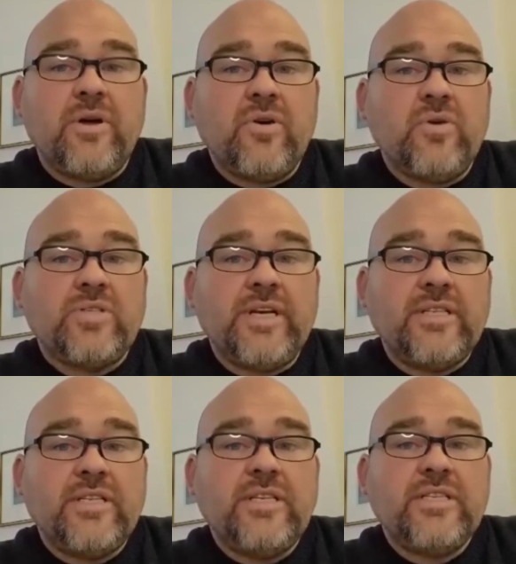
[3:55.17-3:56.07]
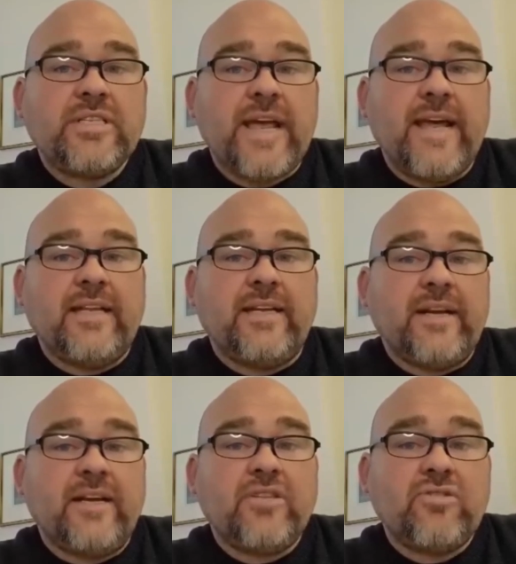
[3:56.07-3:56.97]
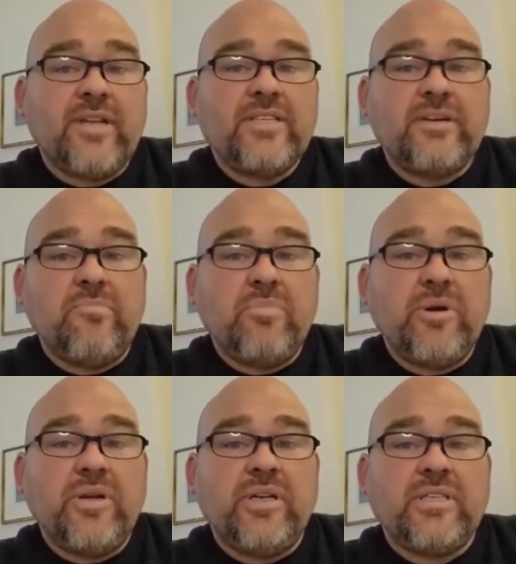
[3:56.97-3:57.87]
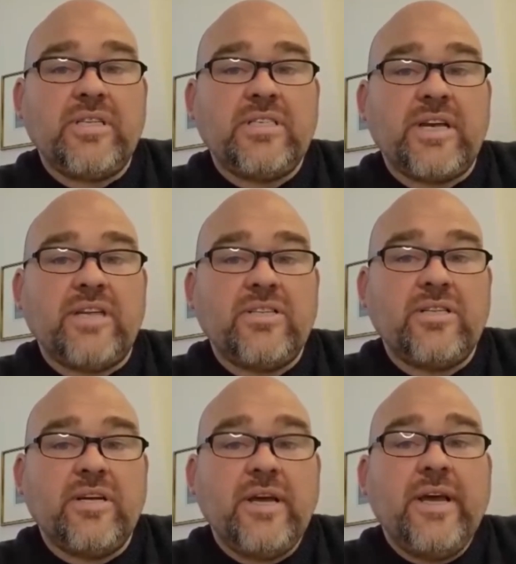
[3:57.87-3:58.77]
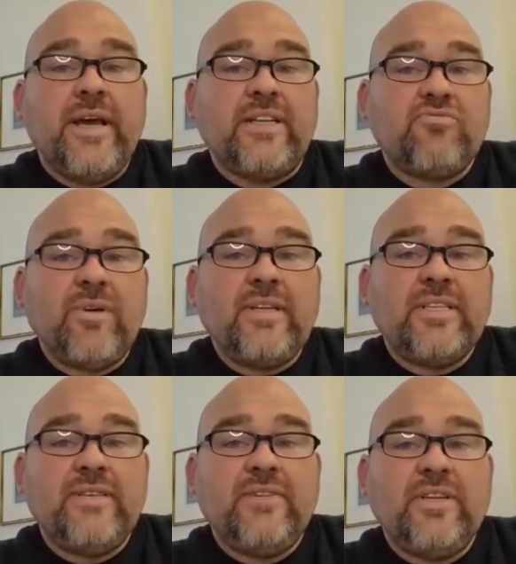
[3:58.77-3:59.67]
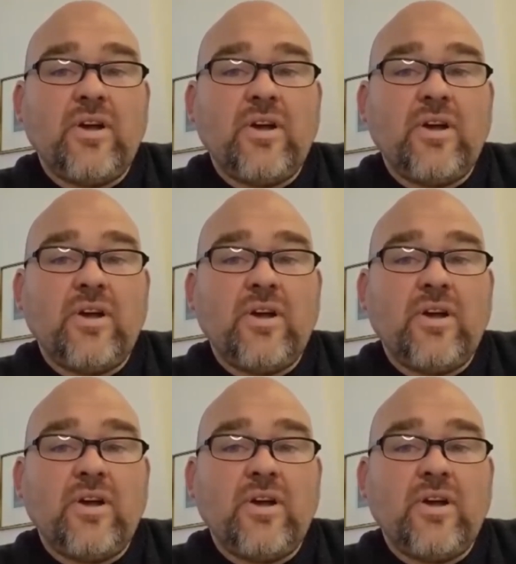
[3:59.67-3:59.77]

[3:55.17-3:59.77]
can cause itching, scaling and a transient burning sensation, it's relatively